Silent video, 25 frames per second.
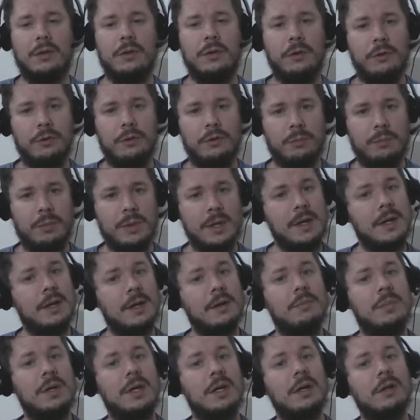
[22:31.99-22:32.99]
You speak
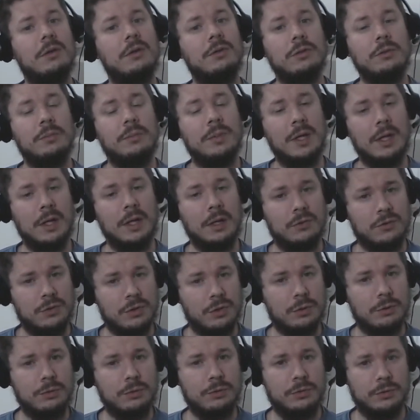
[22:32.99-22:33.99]
it because you're being
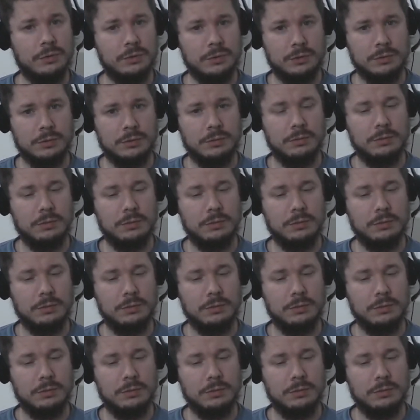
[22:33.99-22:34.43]
told to.